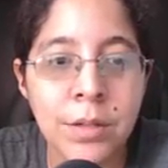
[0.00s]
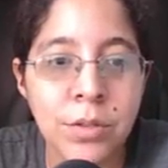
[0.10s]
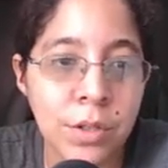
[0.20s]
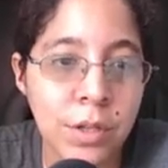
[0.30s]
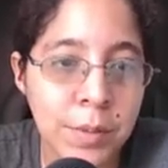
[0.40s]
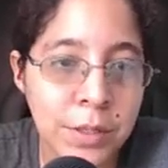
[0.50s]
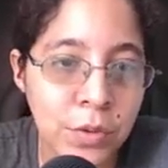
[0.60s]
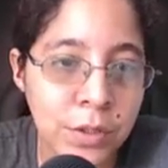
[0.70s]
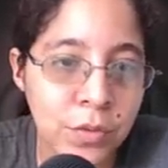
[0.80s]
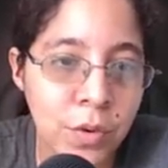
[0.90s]
You're gonna be
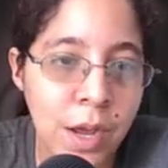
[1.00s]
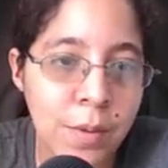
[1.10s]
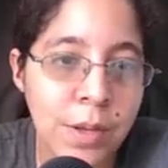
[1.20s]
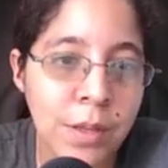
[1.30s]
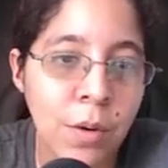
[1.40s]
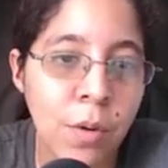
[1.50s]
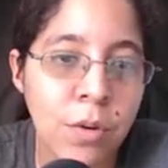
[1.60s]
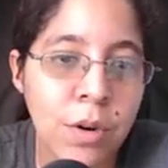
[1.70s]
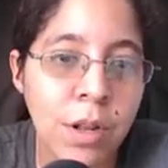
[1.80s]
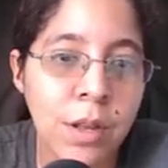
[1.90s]
transcribing
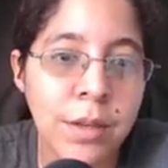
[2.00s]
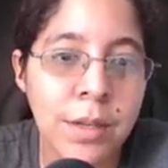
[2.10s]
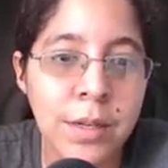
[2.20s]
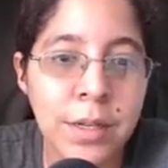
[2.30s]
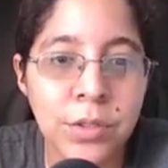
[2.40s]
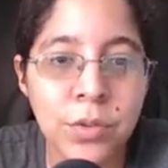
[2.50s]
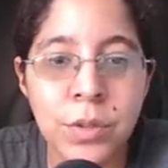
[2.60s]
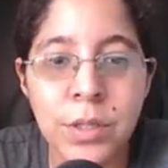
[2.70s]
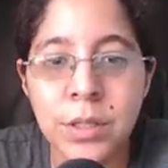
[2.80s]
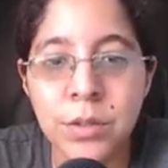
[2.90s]
oral
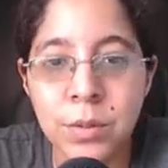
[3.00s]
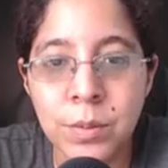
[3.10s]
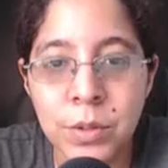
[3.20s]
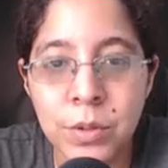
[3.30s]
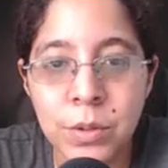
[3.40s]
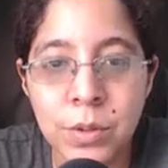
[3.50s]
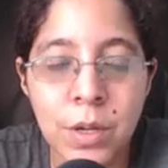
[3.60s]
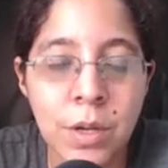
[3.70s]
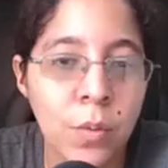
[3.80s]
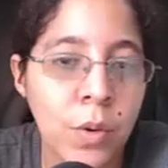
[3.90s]
history interviews
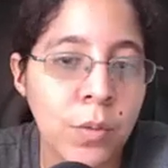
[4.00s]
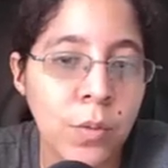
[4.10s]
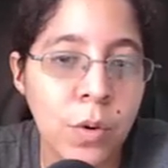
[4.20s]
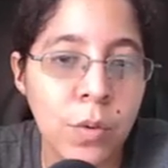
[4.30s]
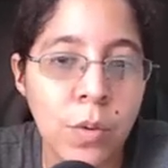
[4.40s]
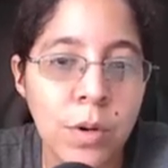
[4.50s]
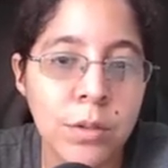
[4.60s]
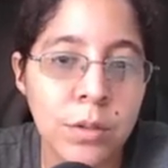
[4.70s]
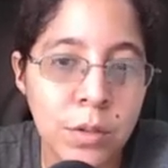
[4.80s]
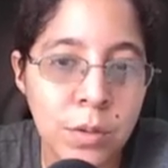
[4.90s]
with World
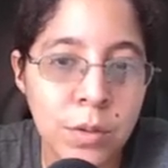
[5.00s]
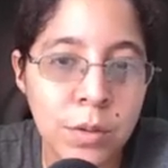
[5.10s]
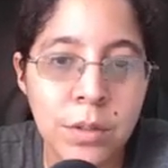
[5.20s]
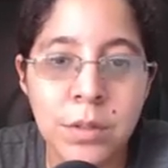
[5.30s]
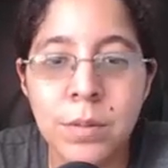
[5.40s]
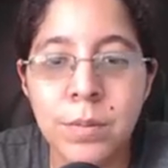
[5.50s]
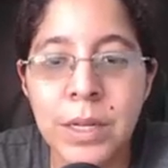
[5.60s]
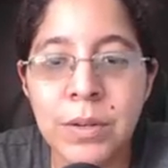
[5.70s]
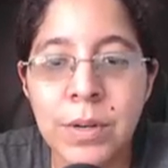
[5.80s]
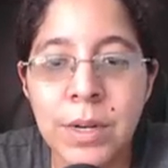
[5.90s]
War II
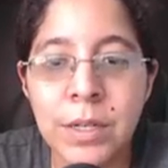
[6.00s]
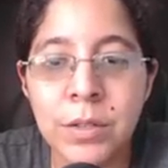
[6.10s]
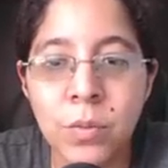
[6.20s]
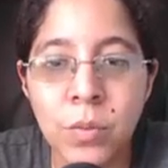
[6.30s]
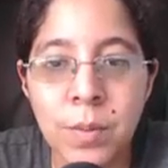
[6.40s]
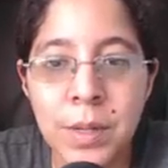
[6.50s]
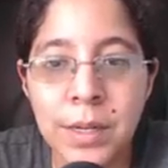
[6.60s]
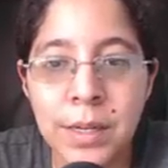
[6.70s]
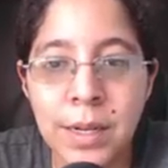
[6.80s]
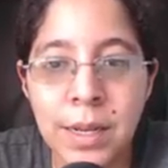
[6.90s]
veterans, women
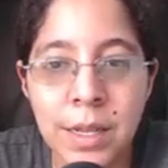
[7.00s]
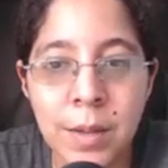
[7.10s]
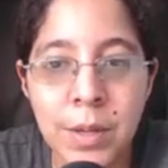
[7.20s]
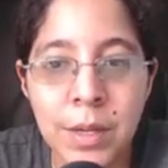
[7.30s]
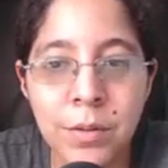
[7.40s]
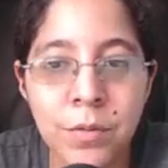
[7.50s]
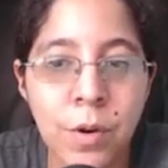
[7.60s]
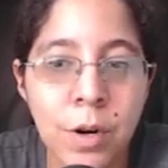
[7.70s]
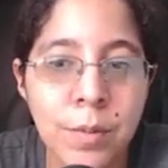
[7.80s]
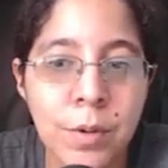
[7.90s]
in academics,
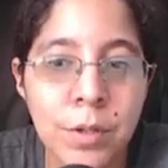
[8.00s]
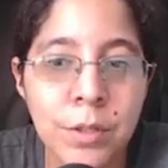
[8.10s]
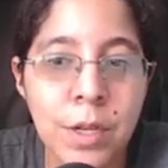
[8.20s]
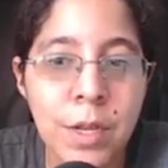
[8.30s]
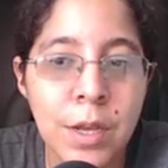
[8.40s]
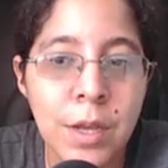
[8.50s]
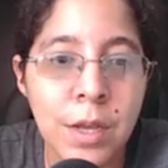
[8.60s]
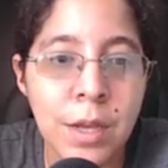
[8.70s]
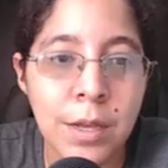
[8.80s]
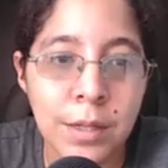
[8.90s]
farmers,
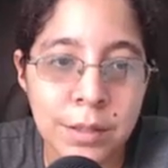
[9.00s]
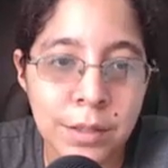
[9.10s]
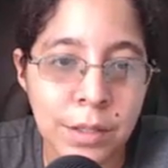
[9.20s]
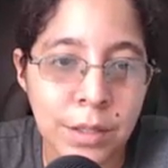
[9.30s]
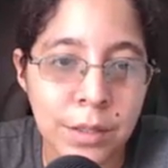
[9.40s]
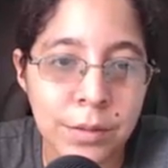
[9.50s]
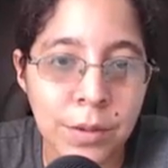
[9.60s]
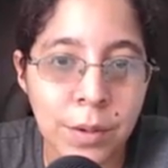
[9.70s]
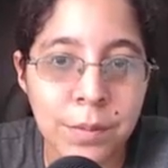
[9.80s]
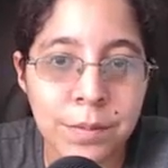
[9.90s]
etc.
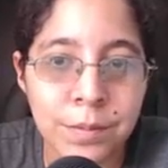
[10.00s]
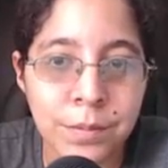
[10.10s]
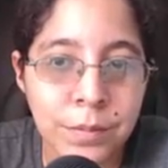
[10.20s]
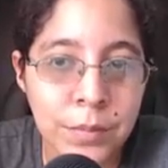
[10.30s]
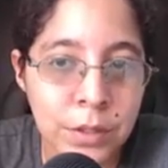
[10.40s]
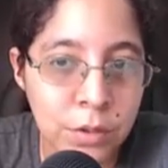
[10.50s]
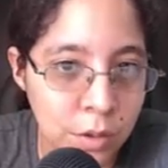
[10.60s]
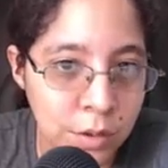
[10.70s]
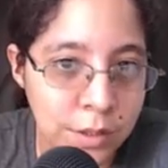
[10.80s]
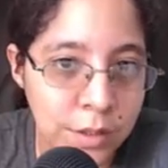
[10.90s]
So
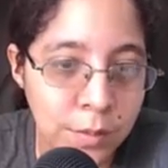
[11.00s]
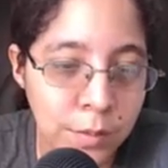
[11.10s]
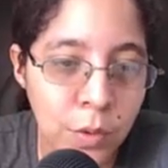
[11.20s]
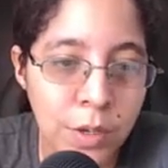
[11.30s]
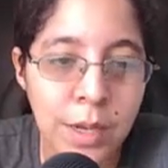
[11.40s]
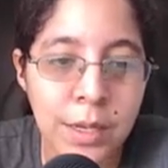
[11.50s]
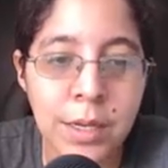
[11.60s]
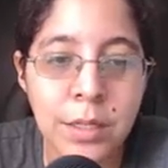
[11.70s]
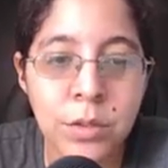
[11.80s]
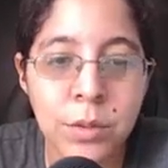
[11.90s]
this is more like
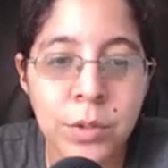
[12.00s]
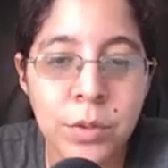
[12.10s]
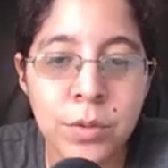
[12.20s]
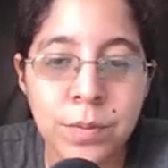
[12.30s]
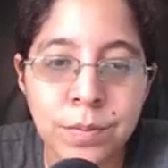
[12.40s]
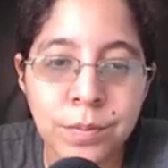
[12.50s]
interviews,